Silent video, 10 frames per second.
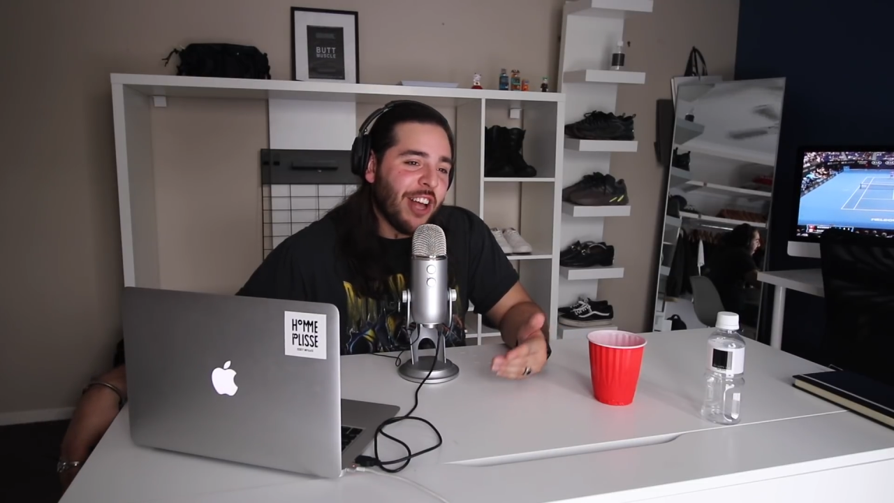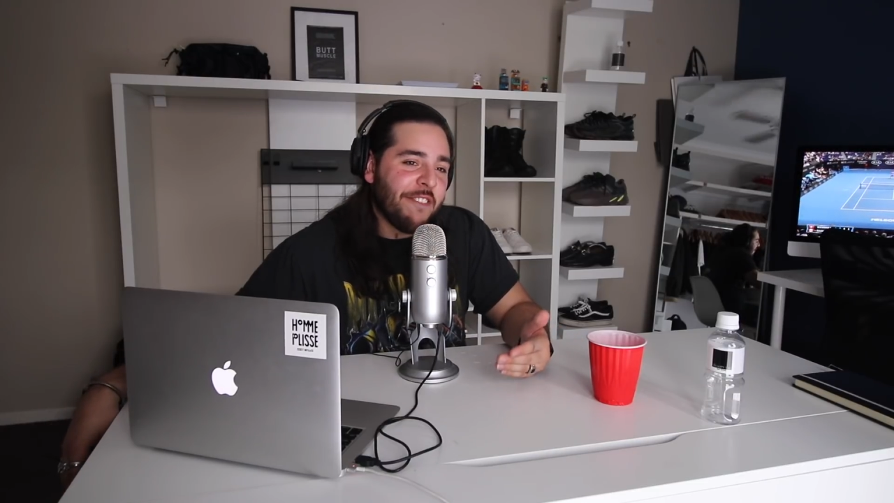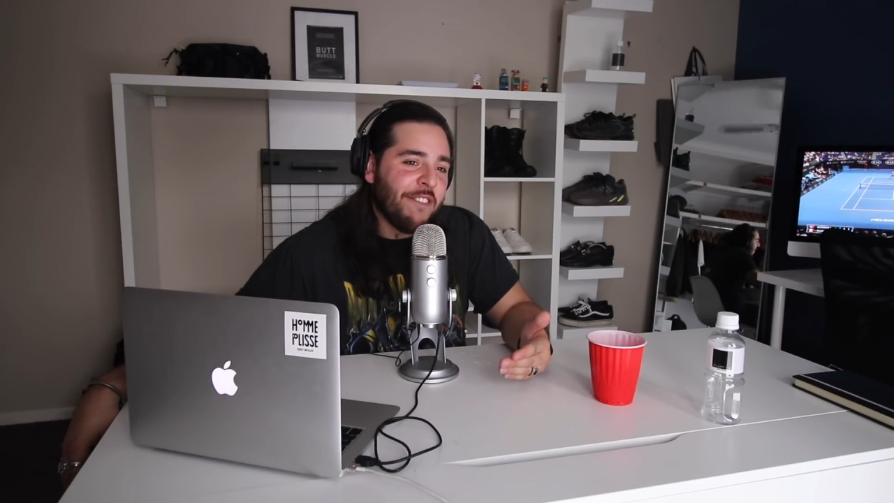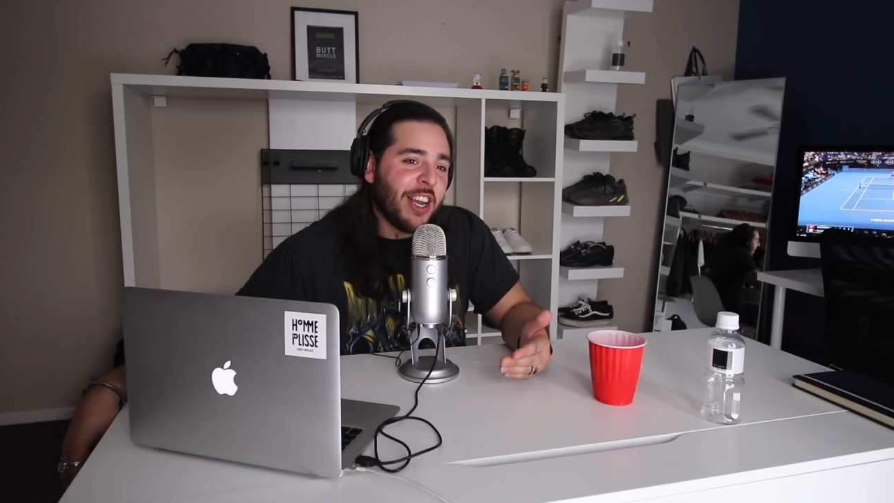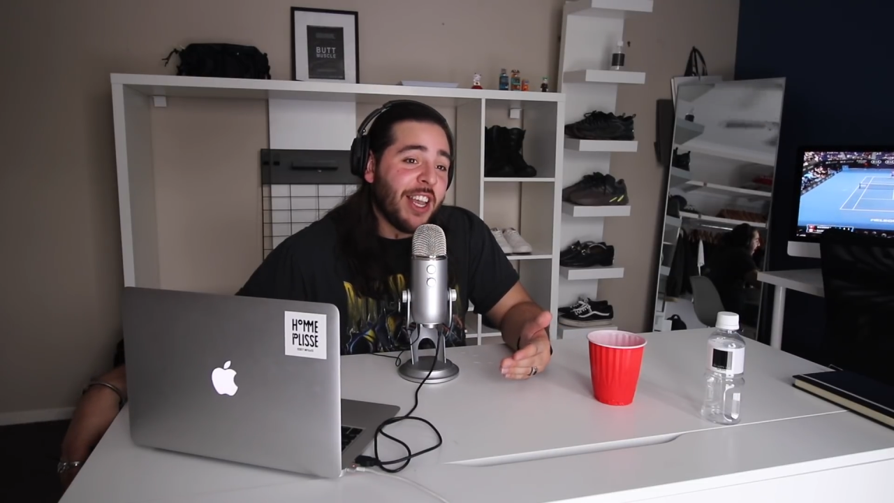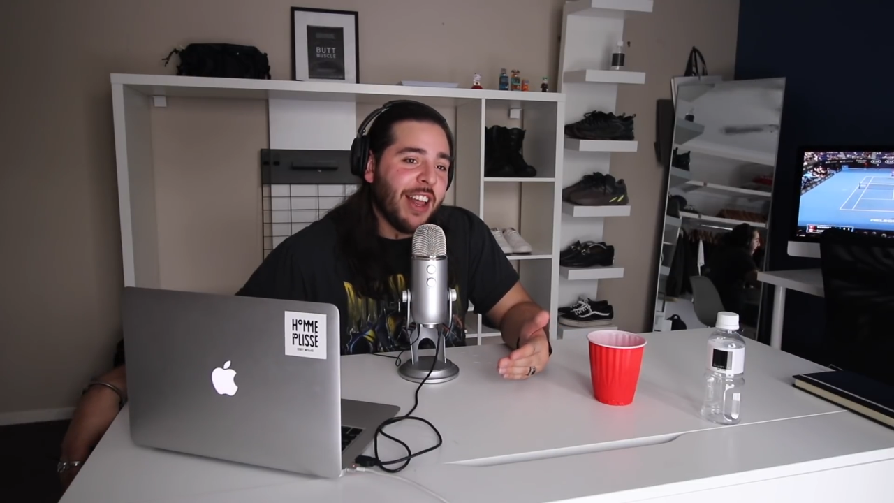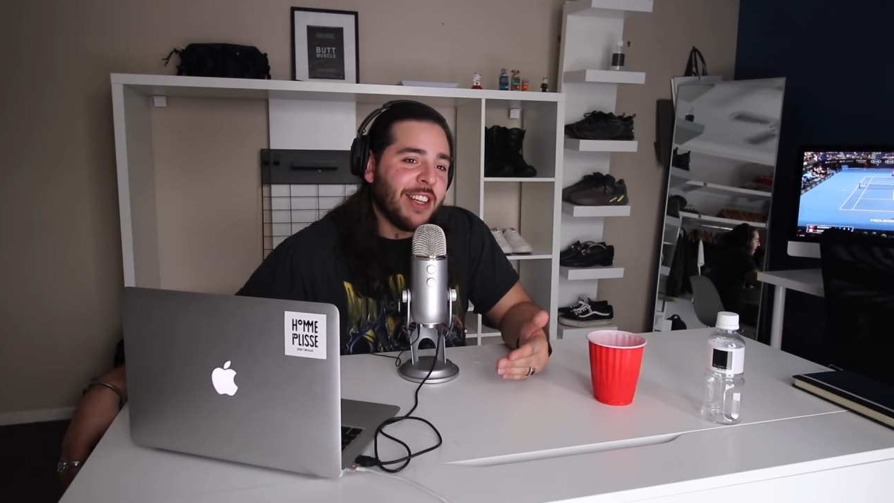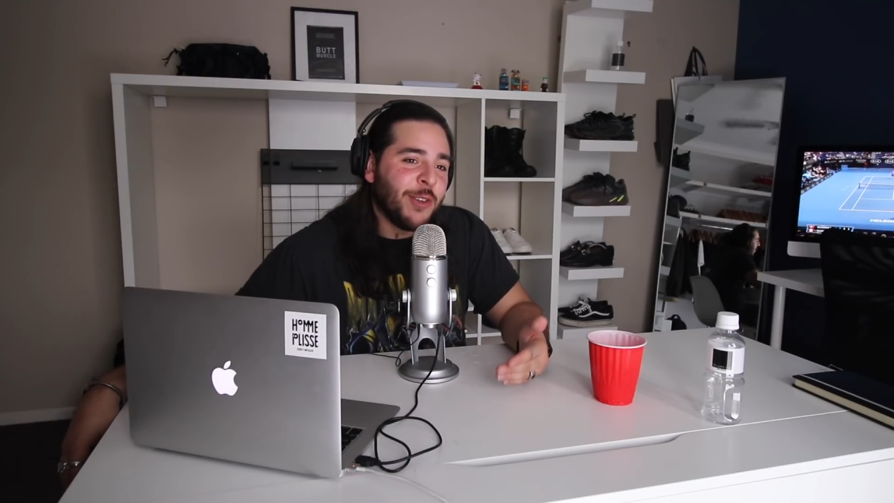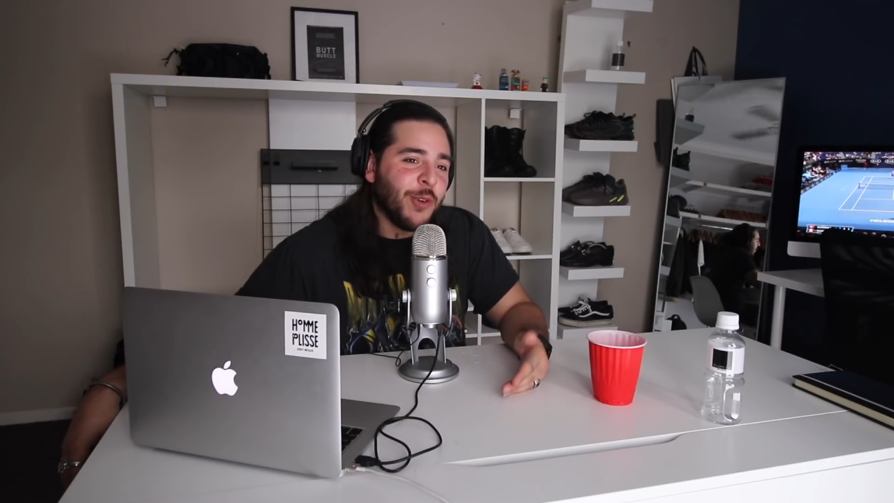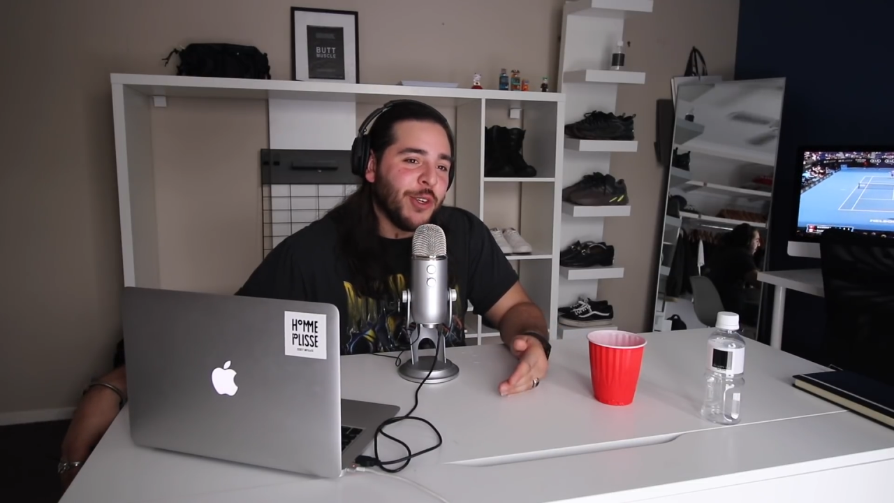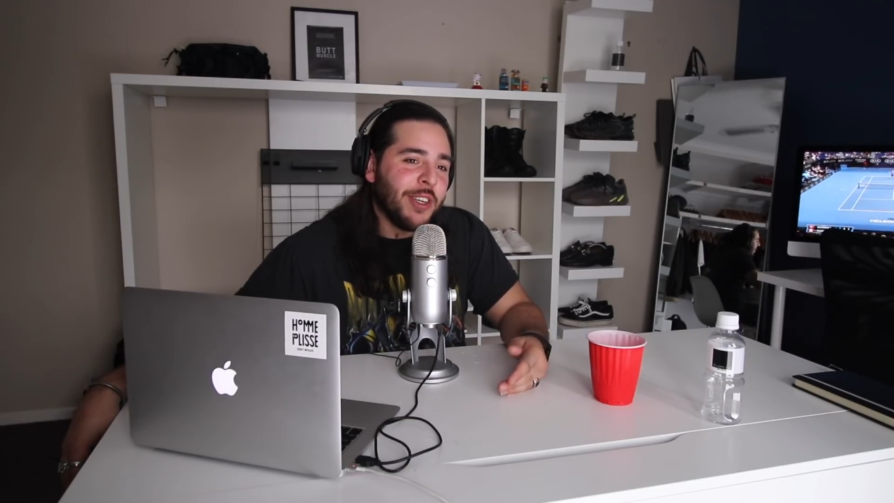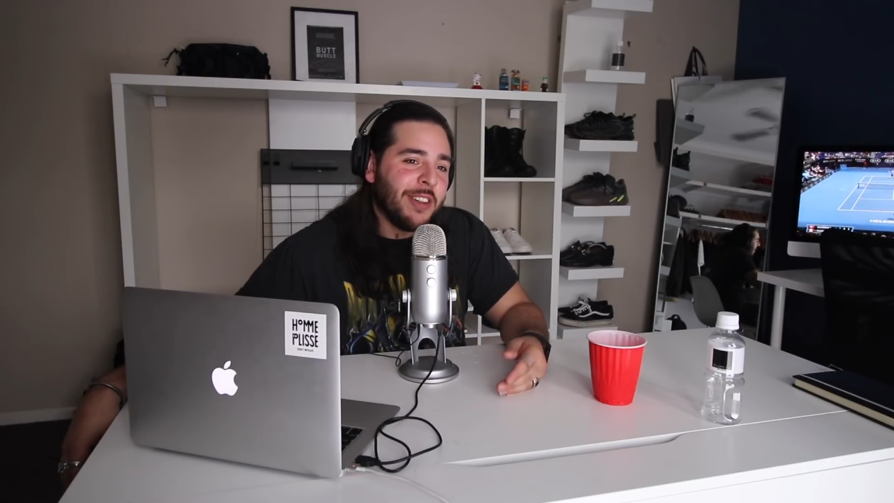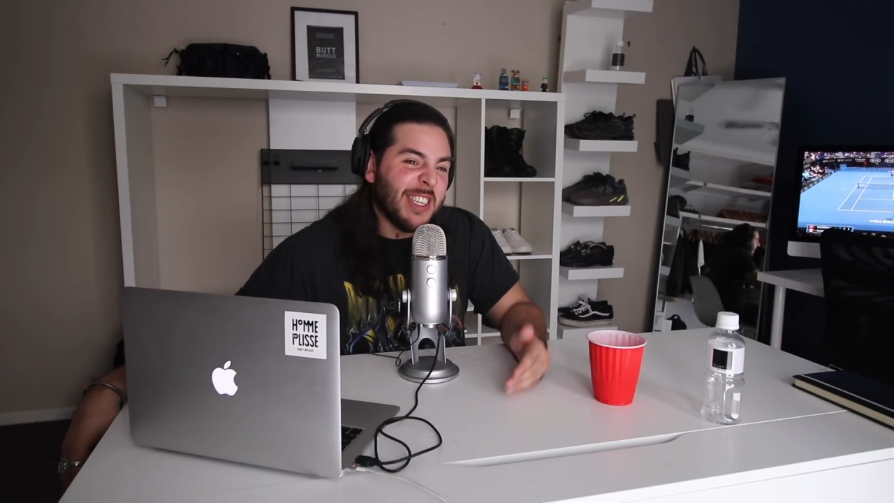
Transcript: you're like, fuck yeah, that's good.